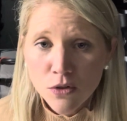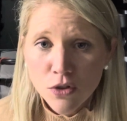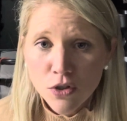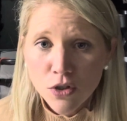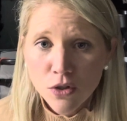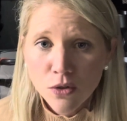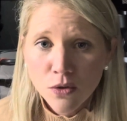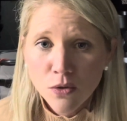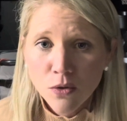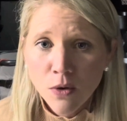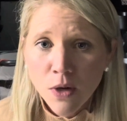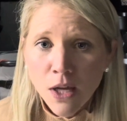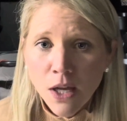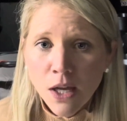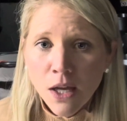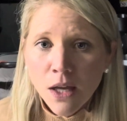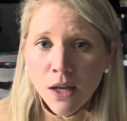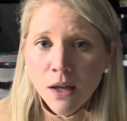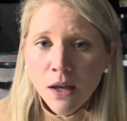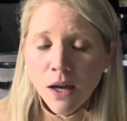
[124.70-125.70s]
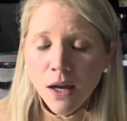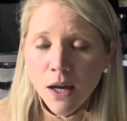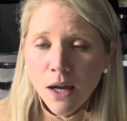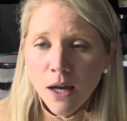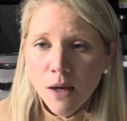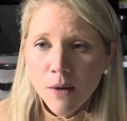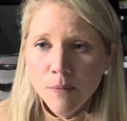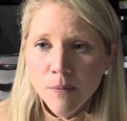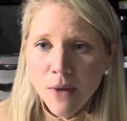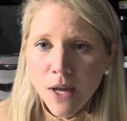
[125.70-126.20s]
to
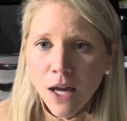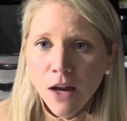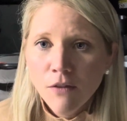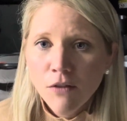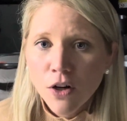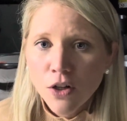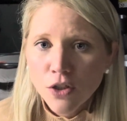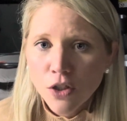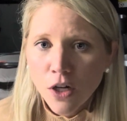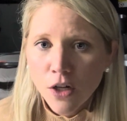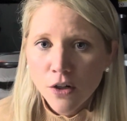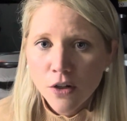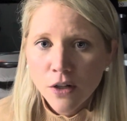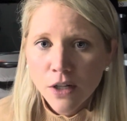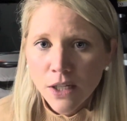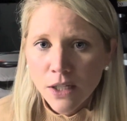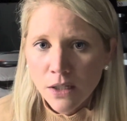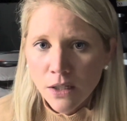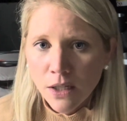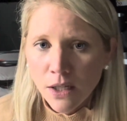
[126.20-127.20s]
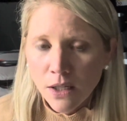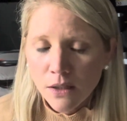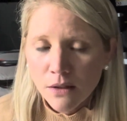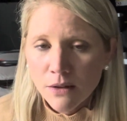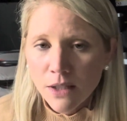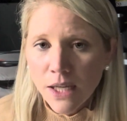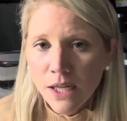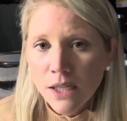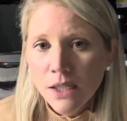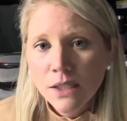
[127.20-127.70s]
have our daughter in a
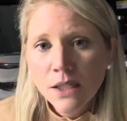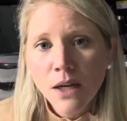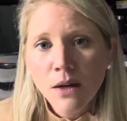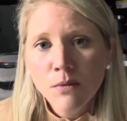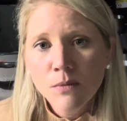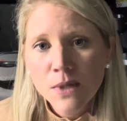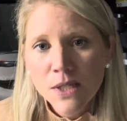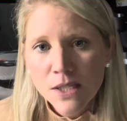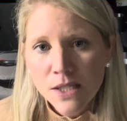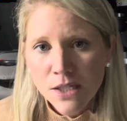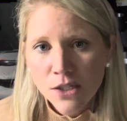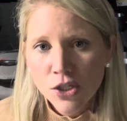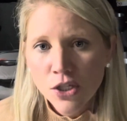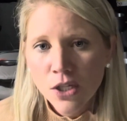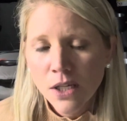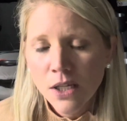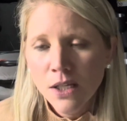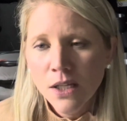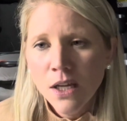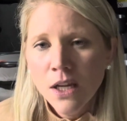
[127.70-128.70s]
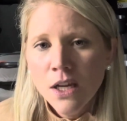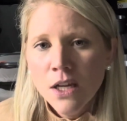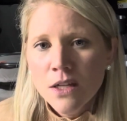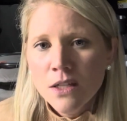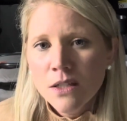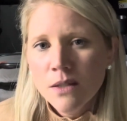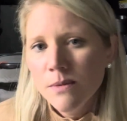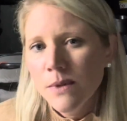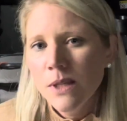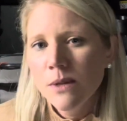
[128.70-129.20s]
laying down position
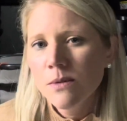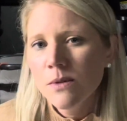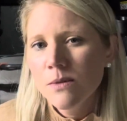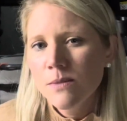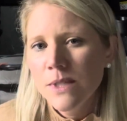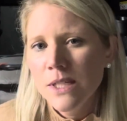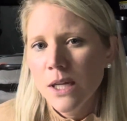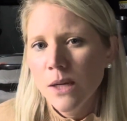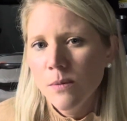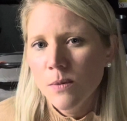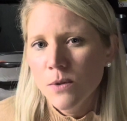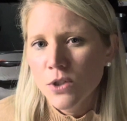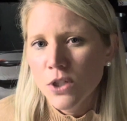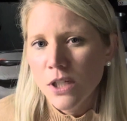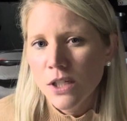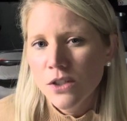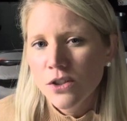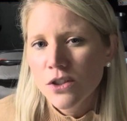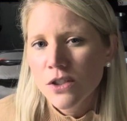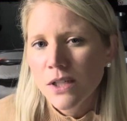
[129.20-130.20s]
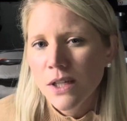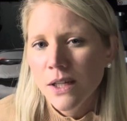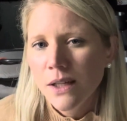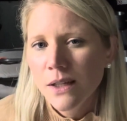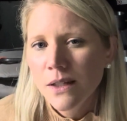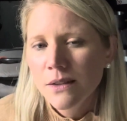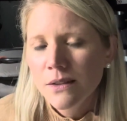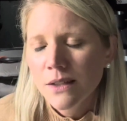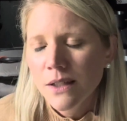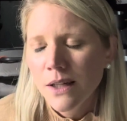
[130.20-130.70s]
to be able to be diaper changed.
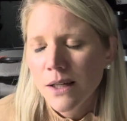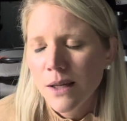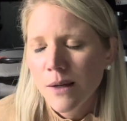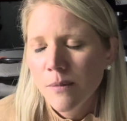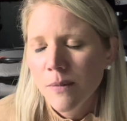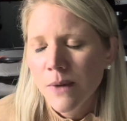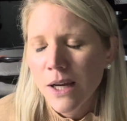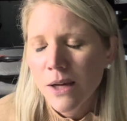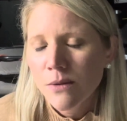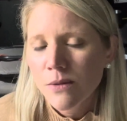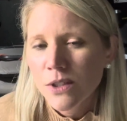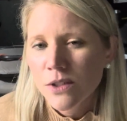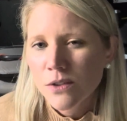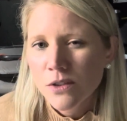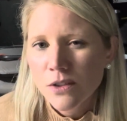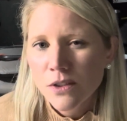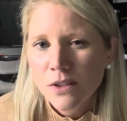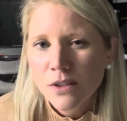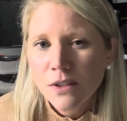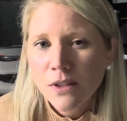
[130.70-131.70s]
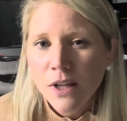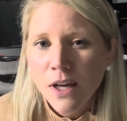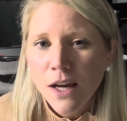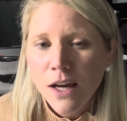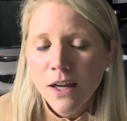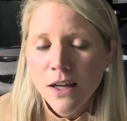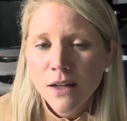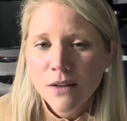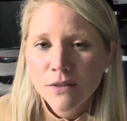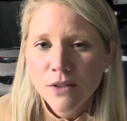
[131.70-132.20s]
And I researched a
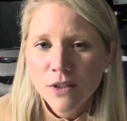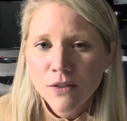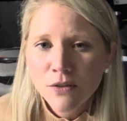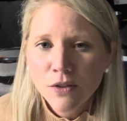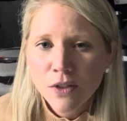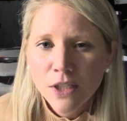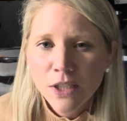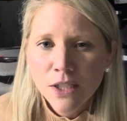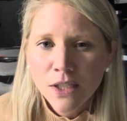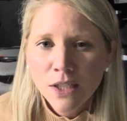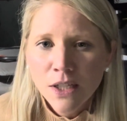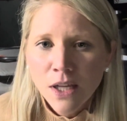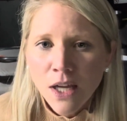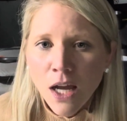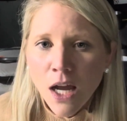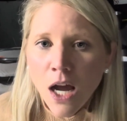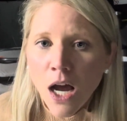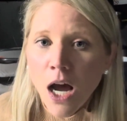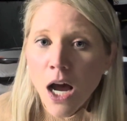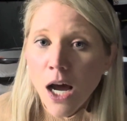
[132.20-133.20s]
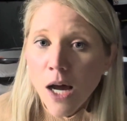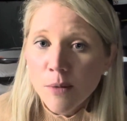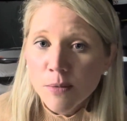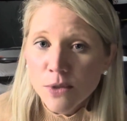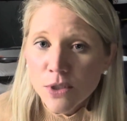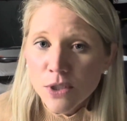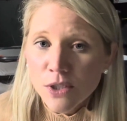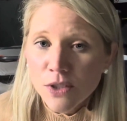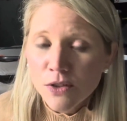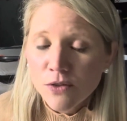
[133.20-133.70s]
lot of different
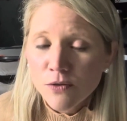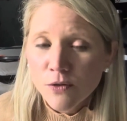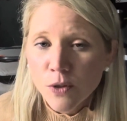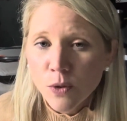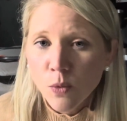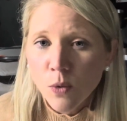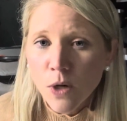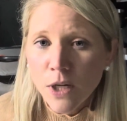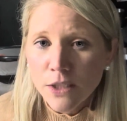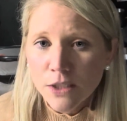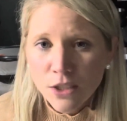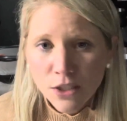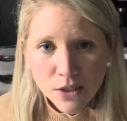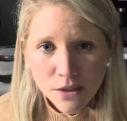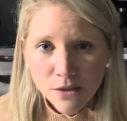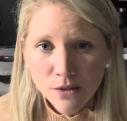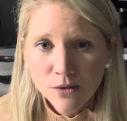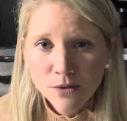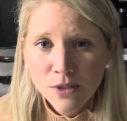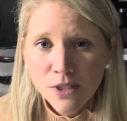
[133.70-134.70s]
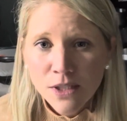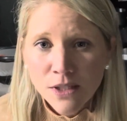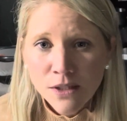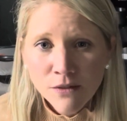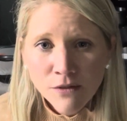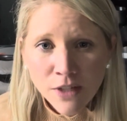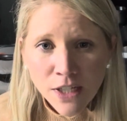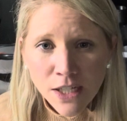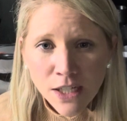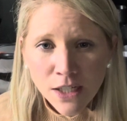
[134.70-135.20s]
options for what to use in the
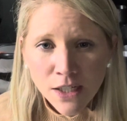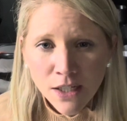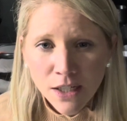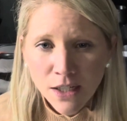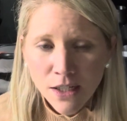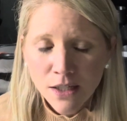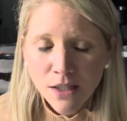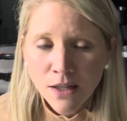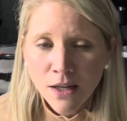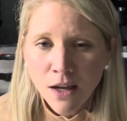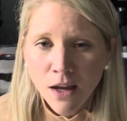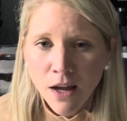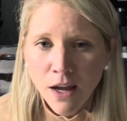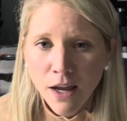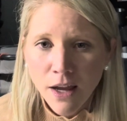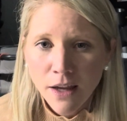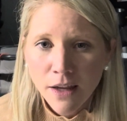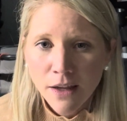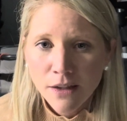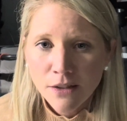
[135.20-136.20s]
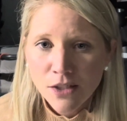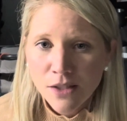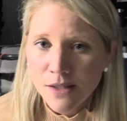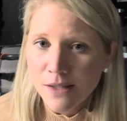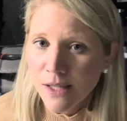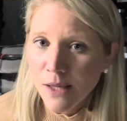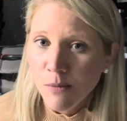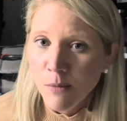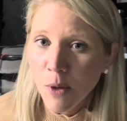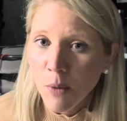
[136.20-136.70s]
van, and I just
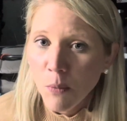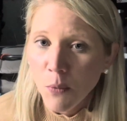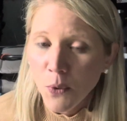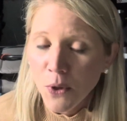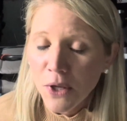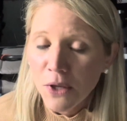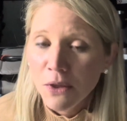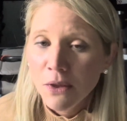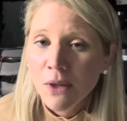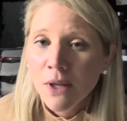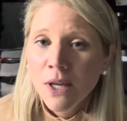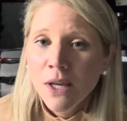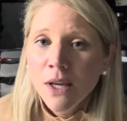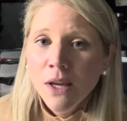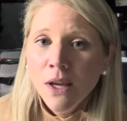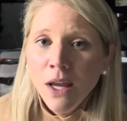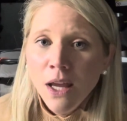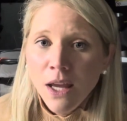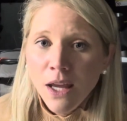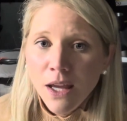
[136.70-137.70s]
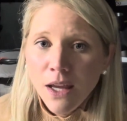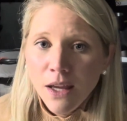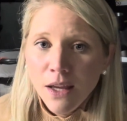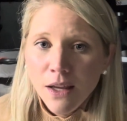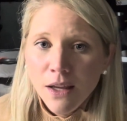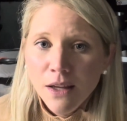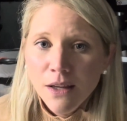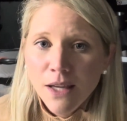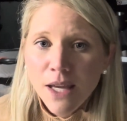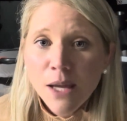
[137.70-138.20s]
came up with
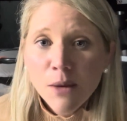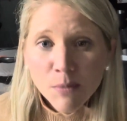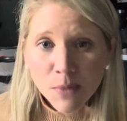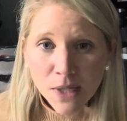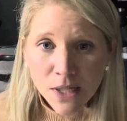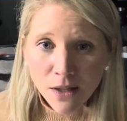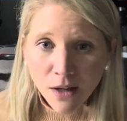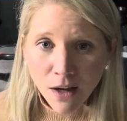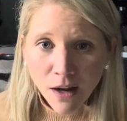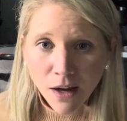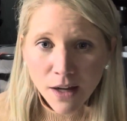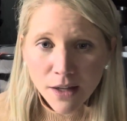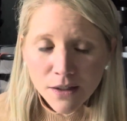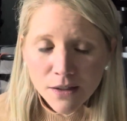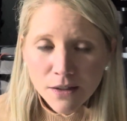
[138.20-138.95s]
a camping cot.